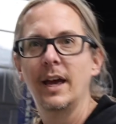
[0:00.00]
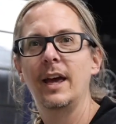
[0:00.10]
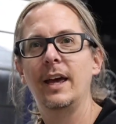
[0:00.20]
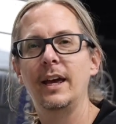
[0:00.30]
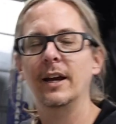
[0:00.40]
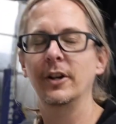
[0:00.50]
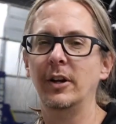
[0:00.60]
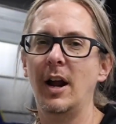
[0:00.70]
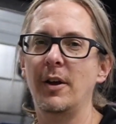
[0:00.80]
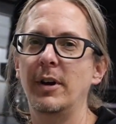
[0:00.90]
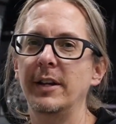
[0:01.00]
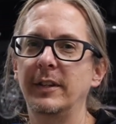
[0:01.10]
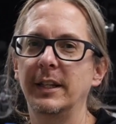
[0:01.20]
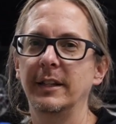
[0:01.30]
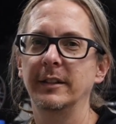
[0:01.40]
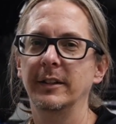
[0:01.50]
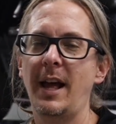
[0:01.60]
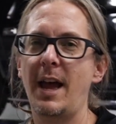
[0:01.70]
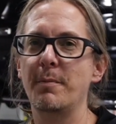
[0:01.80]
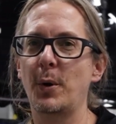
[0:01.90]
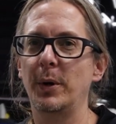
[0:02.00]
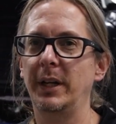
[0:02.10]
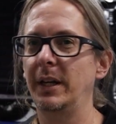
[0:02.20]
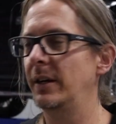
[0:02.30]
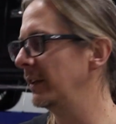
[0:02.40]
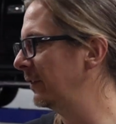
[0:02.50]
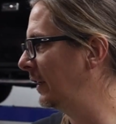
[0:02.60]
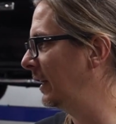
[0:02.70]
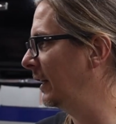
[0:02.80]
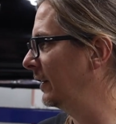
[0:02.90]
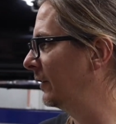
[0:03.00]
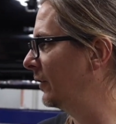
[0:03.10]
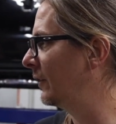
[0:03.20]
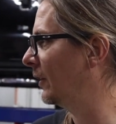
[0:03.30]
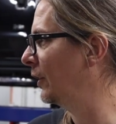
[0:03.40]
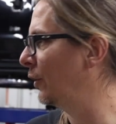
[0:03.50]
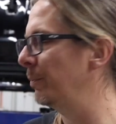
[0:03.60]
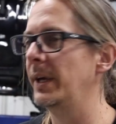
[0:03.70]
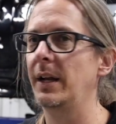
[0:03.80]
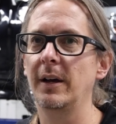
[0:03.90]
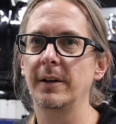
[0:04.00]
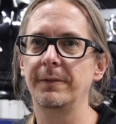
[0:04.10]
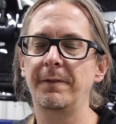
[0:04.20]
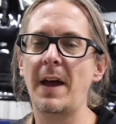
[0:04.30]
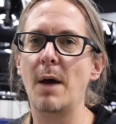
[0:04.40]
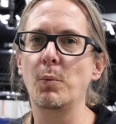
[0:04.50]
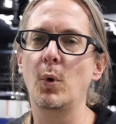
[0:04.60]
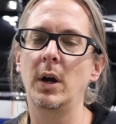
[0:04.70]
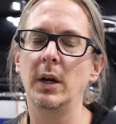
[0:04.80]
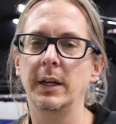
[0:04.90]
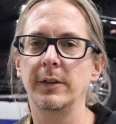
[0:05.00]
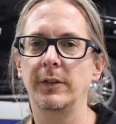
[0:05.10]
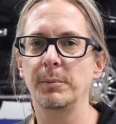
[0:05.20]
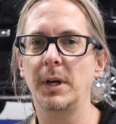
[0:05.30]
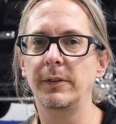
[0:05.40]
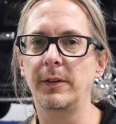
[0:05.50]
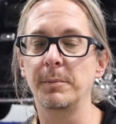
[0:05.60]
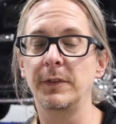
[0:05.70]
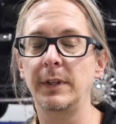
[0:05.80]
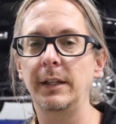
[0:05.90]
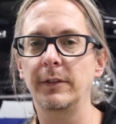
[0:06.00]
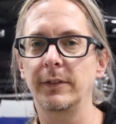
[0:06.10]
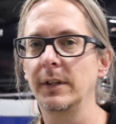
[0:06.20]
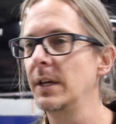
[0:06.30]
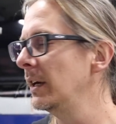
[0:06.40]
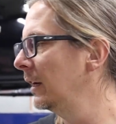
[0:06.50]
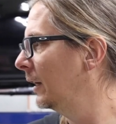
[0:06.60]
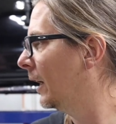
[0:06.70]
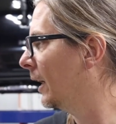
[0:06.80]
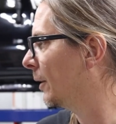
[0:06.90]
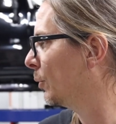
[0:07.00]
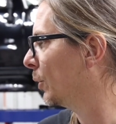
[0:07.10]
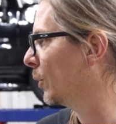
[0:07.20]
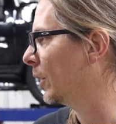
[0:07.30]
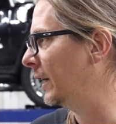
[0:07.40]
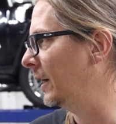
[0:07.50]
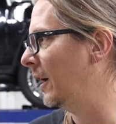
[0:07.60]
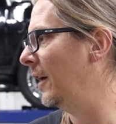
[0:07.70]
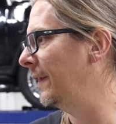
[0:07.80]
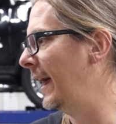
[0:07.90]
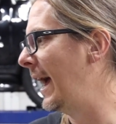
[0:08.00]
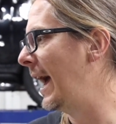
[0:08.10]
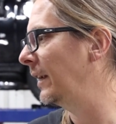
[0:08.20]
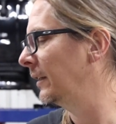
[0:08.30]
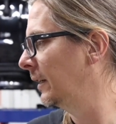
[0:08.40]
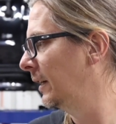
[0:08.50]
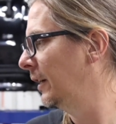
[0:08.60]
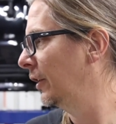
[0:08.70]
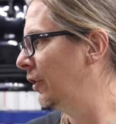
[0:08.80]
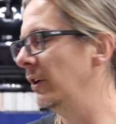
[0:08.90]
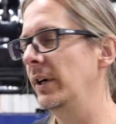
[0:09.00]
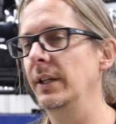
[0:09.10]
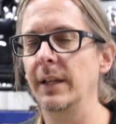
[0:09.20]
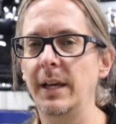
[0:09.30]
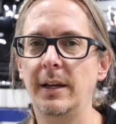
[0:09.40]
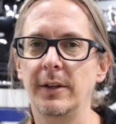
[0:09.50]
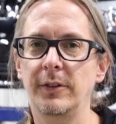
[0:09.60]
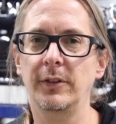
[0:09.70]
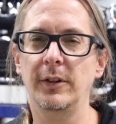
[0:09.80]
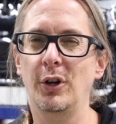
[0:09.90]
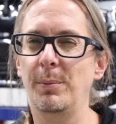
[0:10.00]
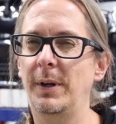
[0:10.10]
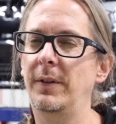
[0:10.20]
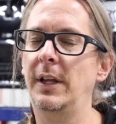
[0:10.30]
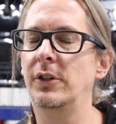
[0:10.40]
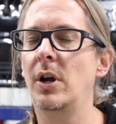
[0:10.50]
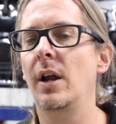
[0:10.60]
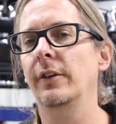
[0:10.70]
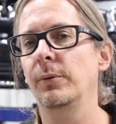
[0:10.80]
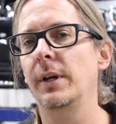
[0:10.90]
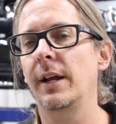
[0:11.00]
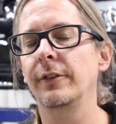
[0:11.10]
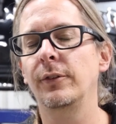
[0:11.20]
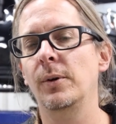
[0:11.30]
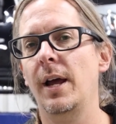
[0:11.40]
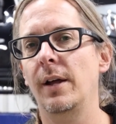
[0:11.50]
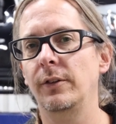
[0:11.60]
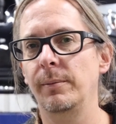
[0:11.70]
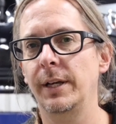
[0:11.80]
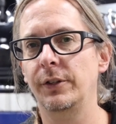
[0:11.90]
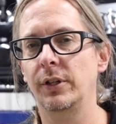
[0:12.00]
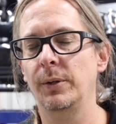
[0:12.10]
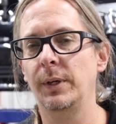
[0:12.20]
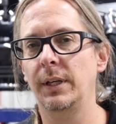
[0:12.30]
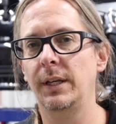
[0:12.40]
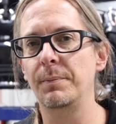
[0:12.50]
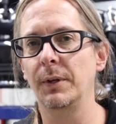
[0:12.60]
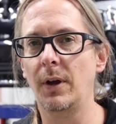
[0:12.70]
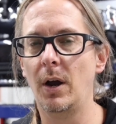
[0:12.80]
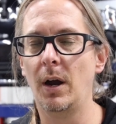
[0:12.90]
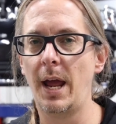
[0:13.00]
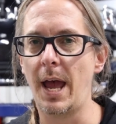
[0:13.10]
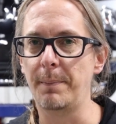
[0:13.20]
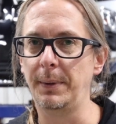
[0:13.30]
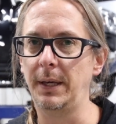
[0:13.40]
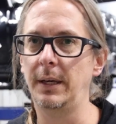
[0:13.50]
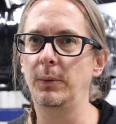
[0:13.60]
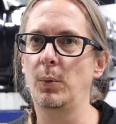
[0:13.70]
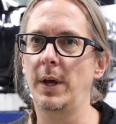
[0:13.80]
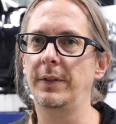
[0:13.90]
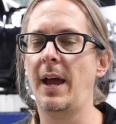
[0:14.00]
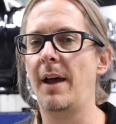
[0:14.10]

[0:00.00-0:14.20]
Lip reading: a underground racing Lambo in here that's getting just a little bit of fab work and some custom seats. We're working on that currently because there's a little bit of electronics we got to sort out to make sure that we can keep the car happy with